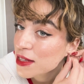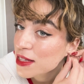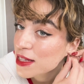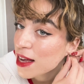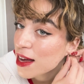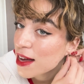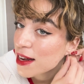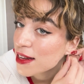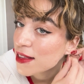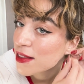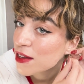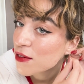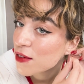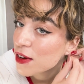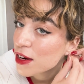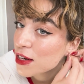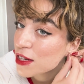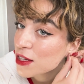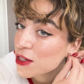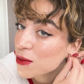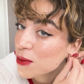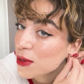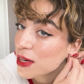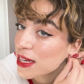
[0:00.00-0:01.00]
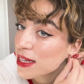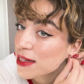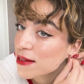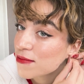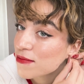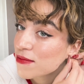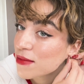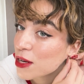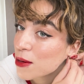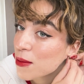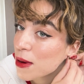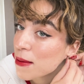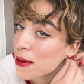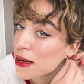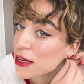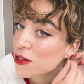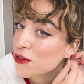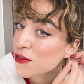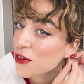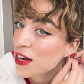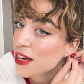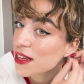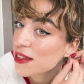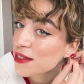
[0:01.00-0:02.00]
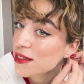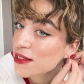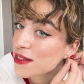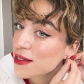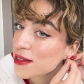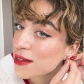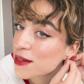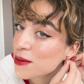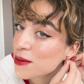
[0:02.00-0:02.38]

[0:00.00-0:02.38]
son and they're very sweet. They're my best friends.